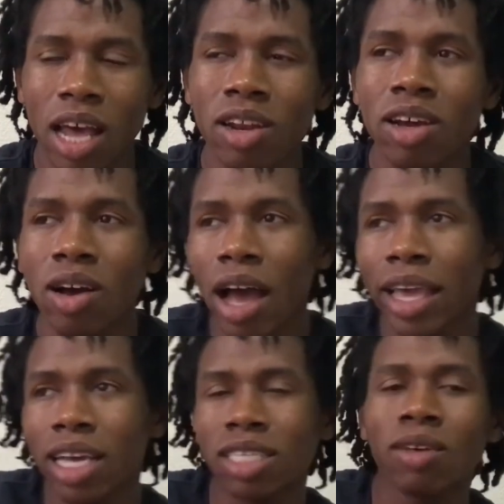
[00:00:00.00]
I don't know, I
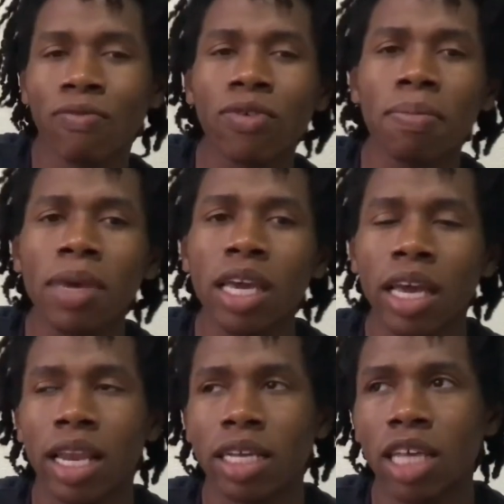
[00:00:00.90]
guess for
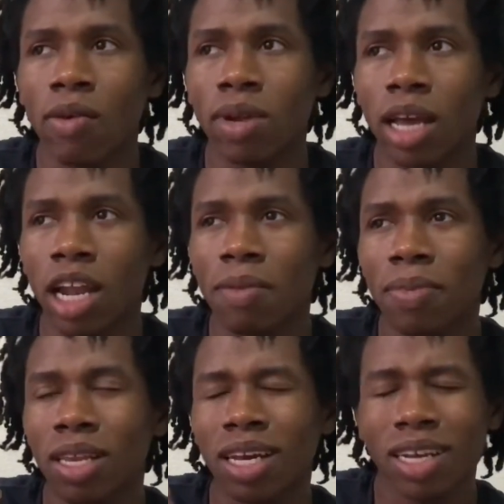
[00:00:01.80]
me at least, I would kind of
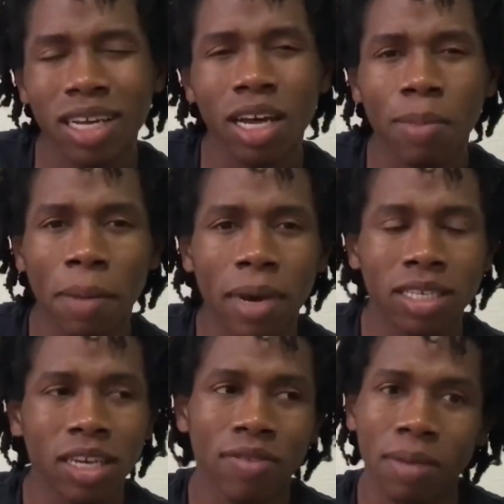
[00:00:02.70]
be like, about
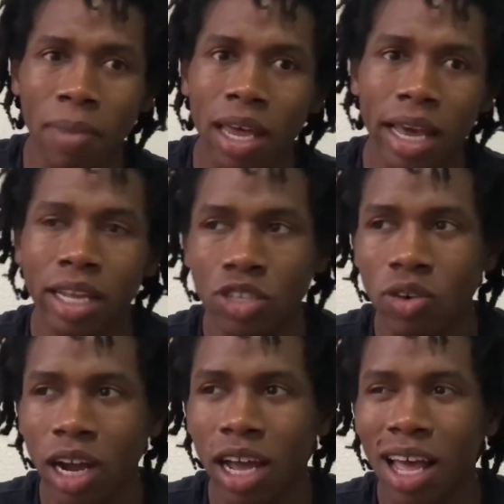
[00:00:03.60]
myself, like, man, I didn't
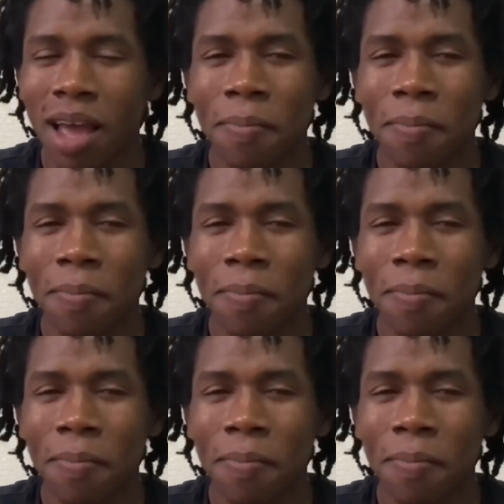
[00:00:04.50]
try.